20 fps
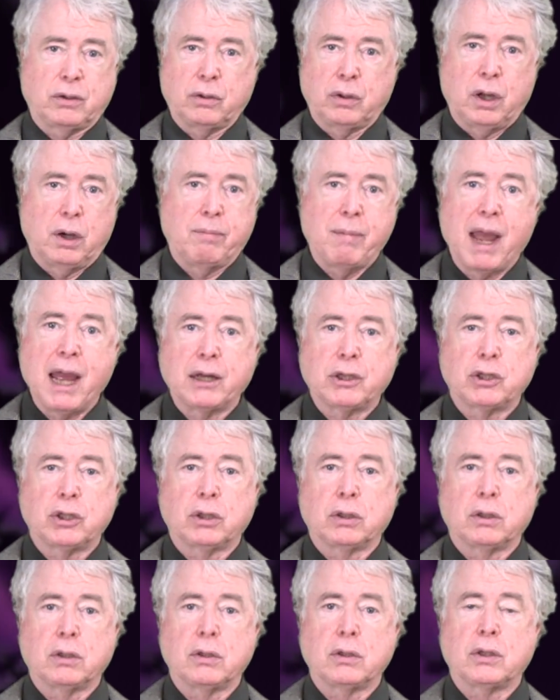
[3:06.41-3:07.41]
to their
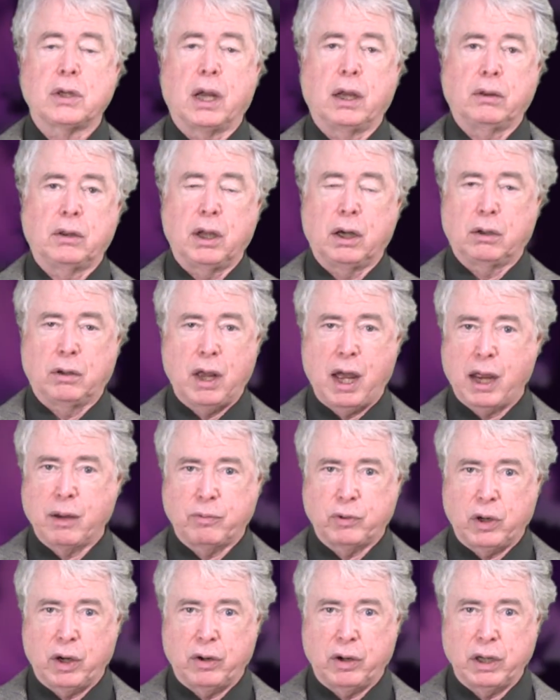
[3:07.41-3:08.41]
mansions and their
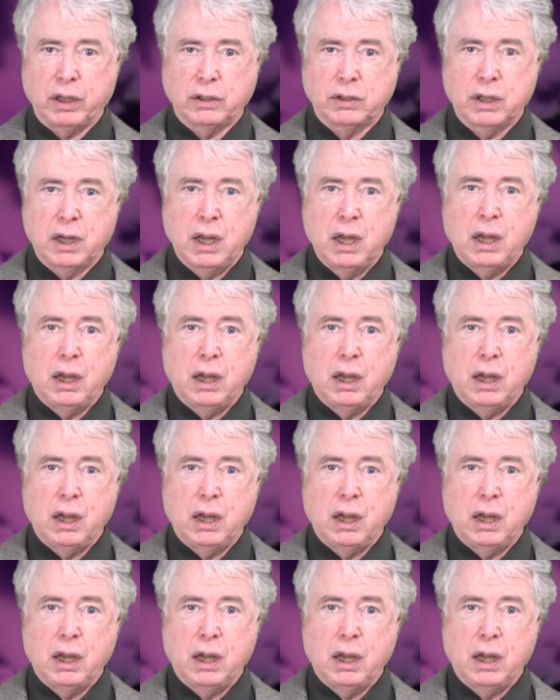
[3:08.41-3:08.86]
libraries